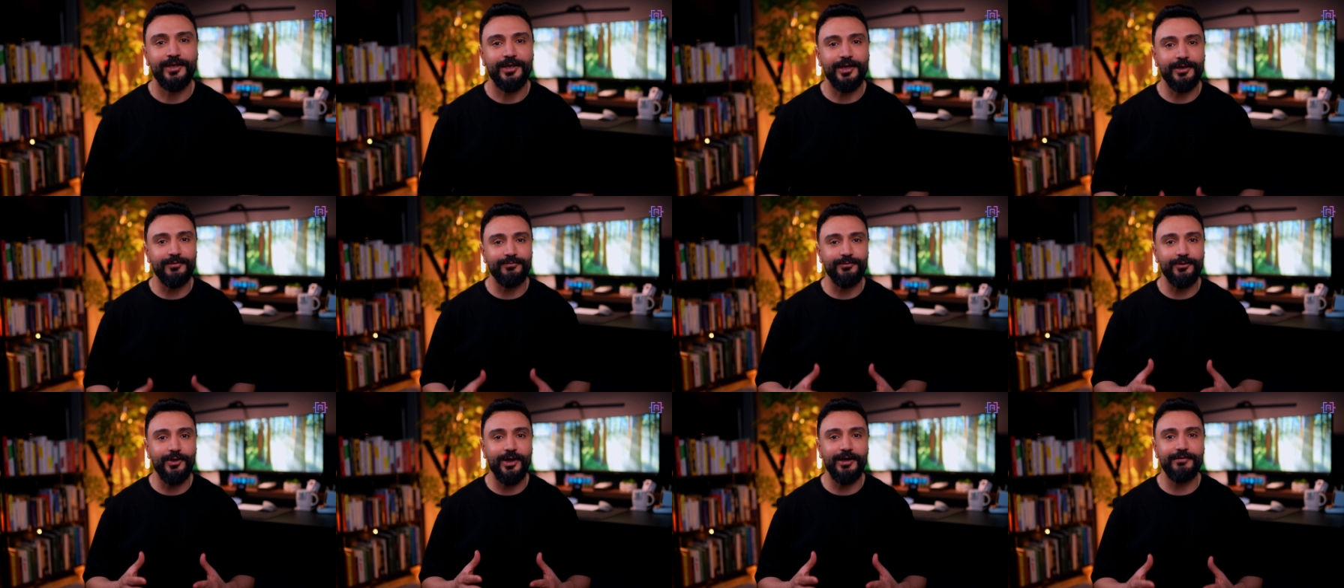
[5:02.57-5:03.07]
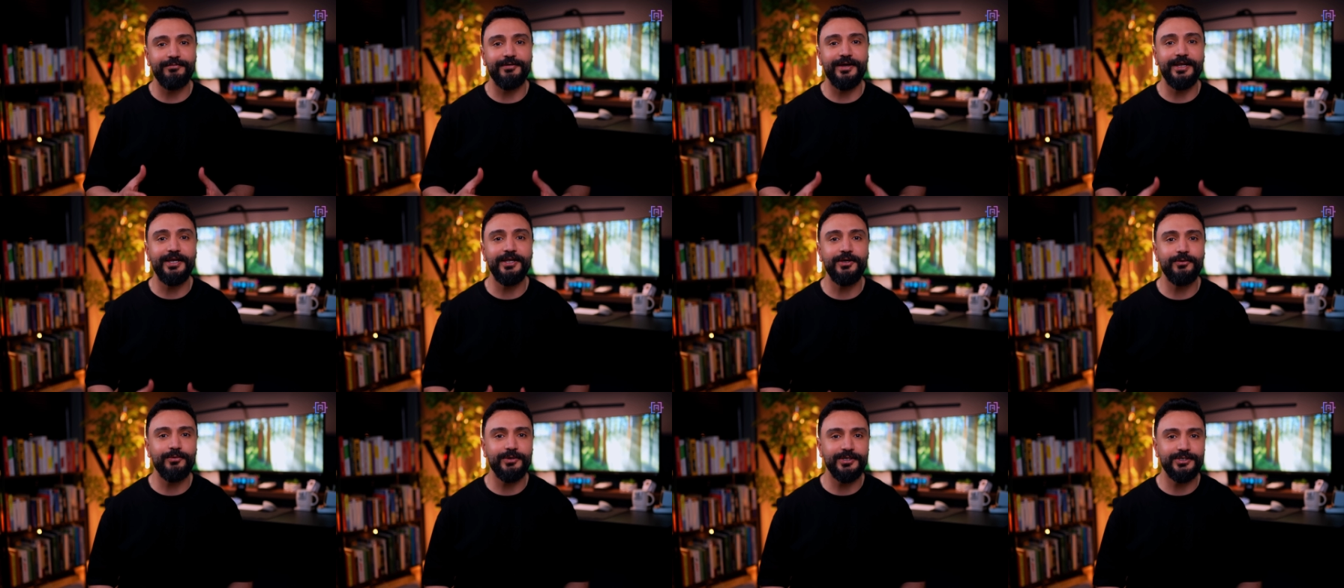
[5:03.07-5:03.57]
If you have
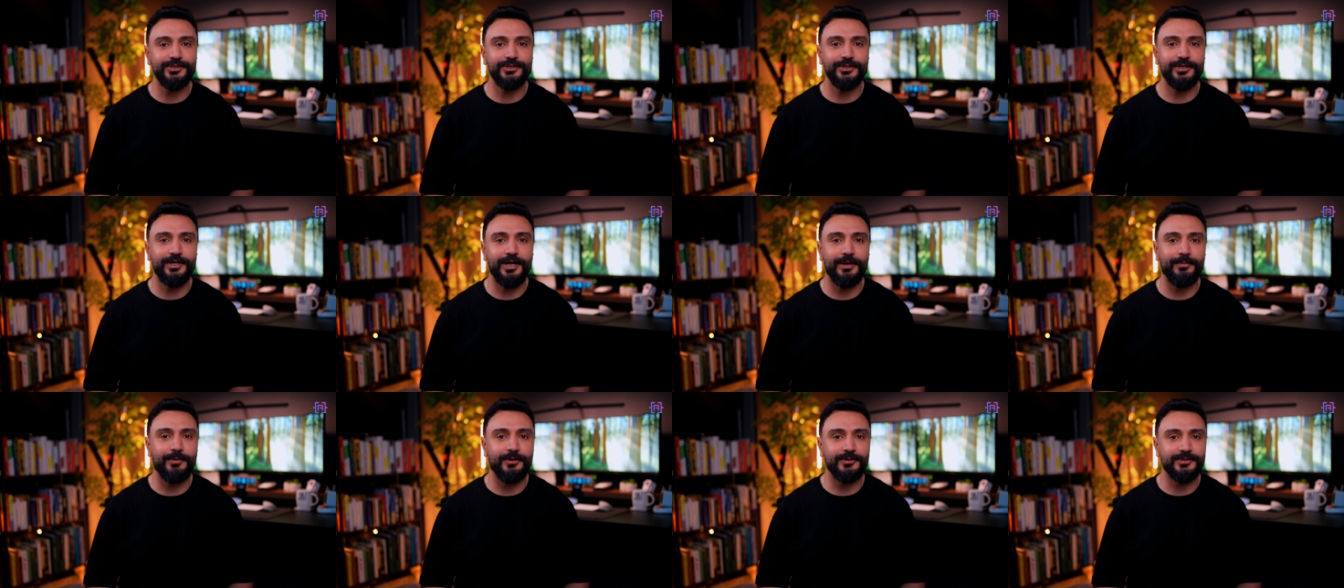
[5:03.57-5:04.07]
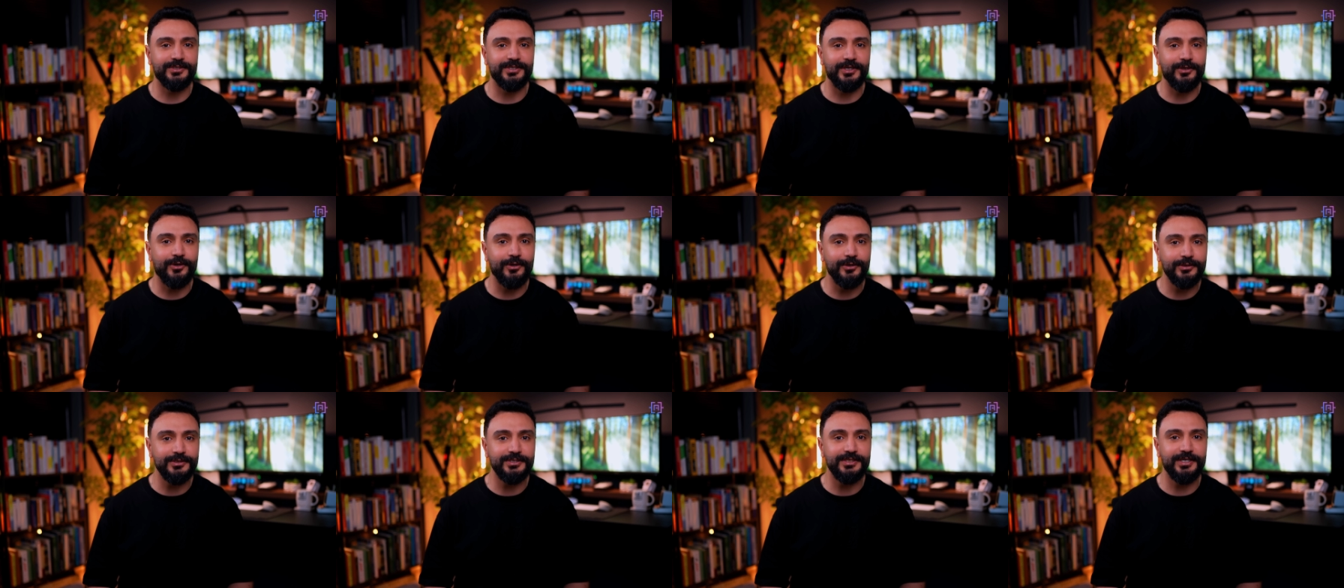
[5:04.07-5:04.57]
any question about the
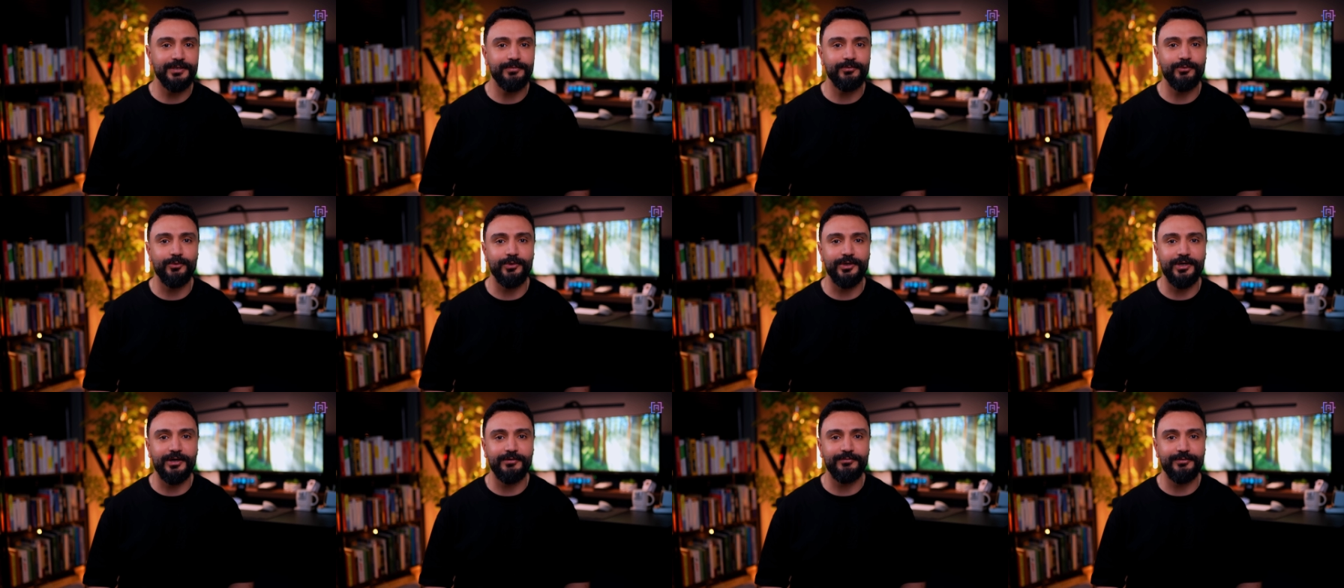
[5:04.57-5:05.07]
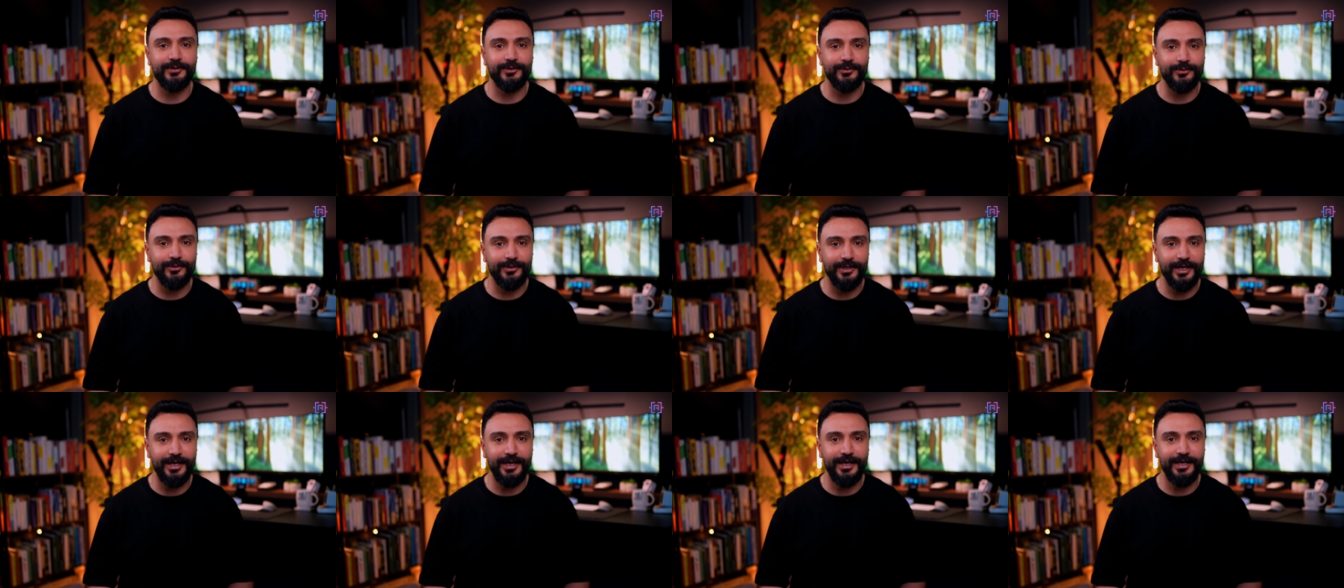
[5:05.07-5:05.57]
concept we covered
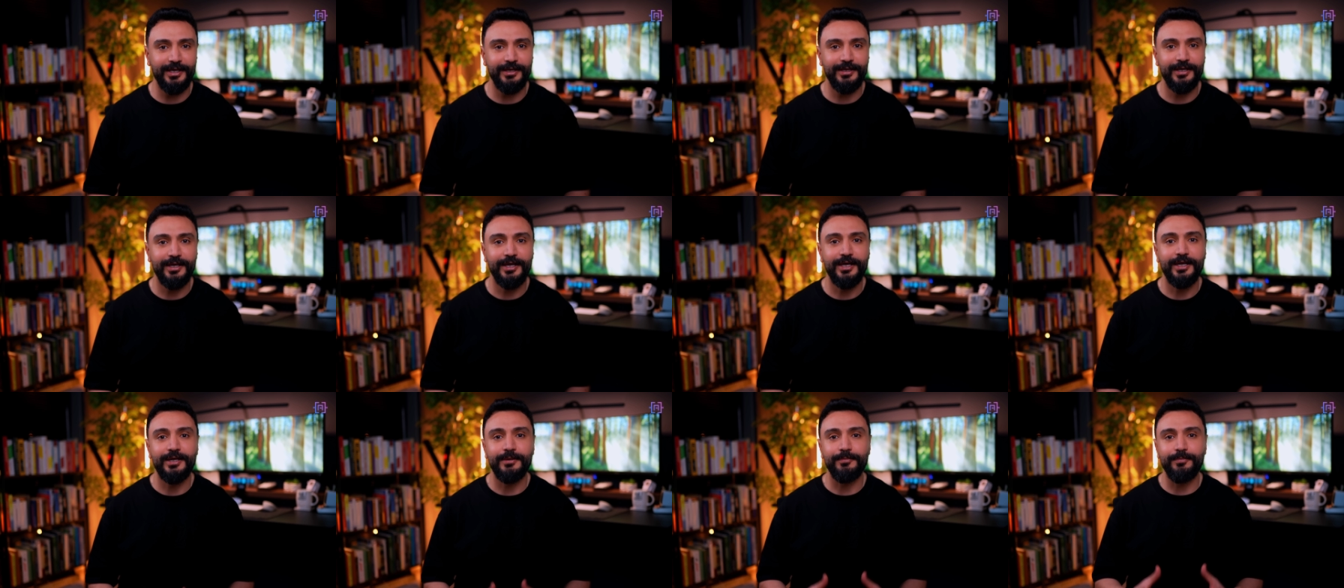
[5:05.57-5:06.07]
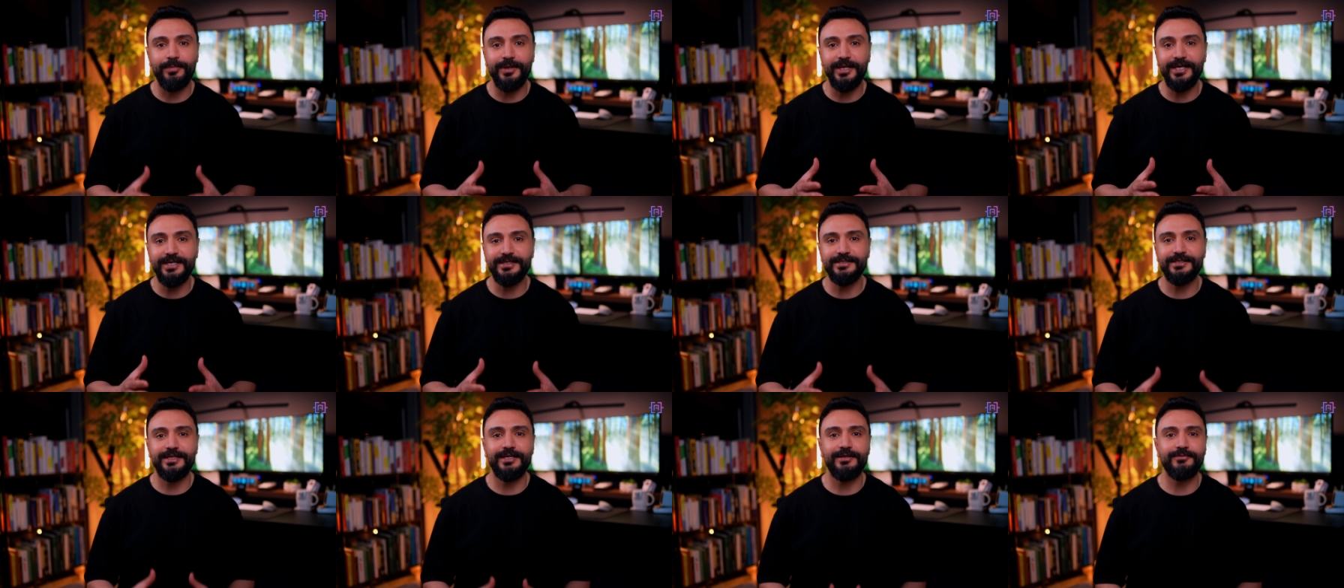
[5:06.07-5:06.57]
today,
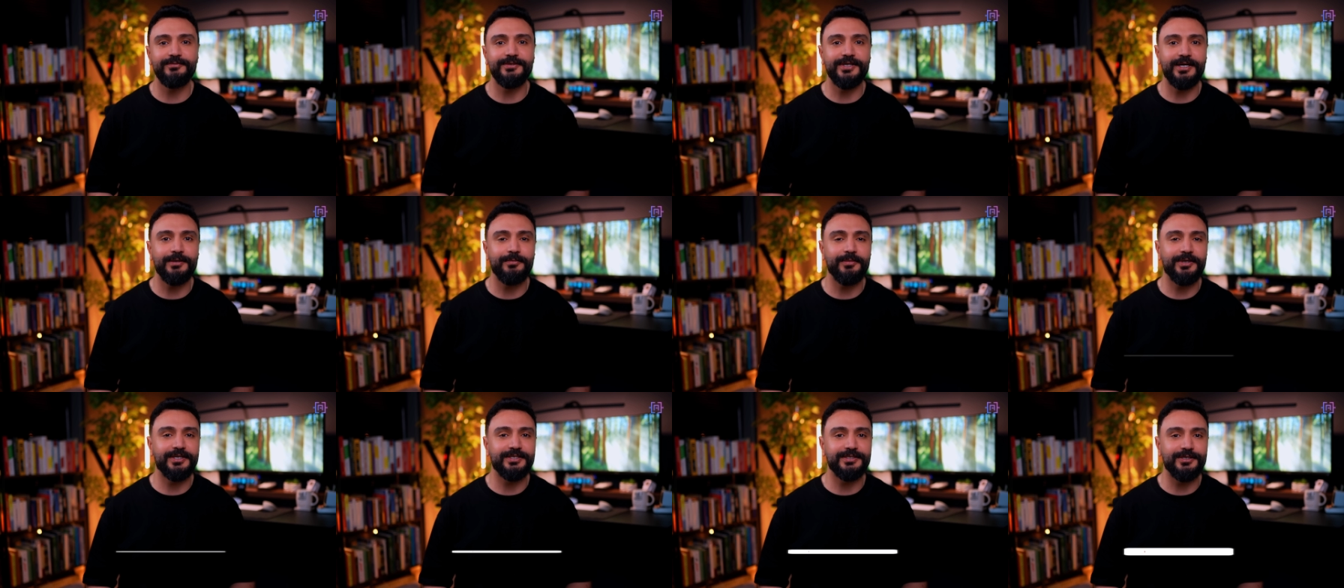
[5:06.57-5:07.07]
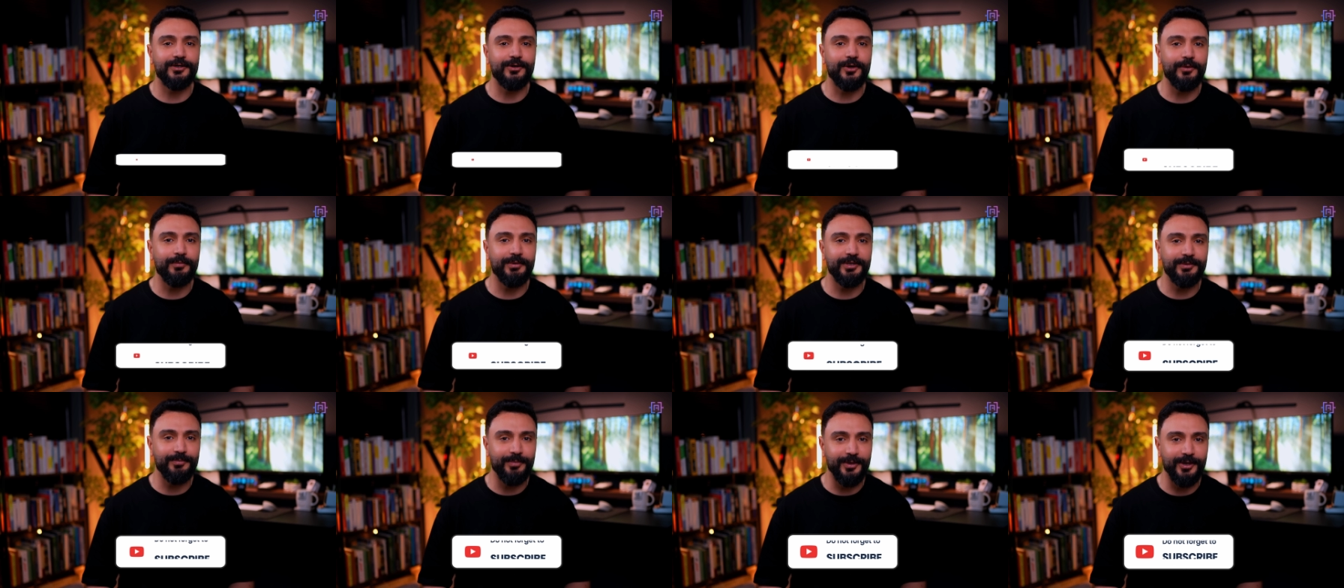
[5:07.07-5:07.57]
please leave them in the
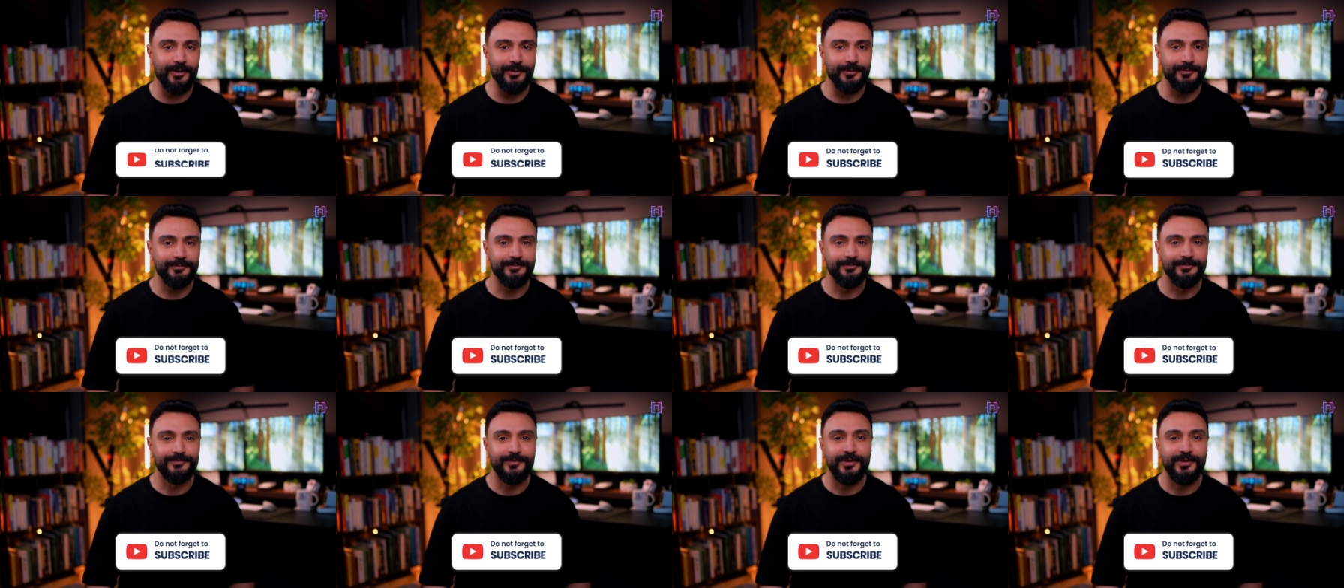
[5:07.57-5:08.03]
comment below.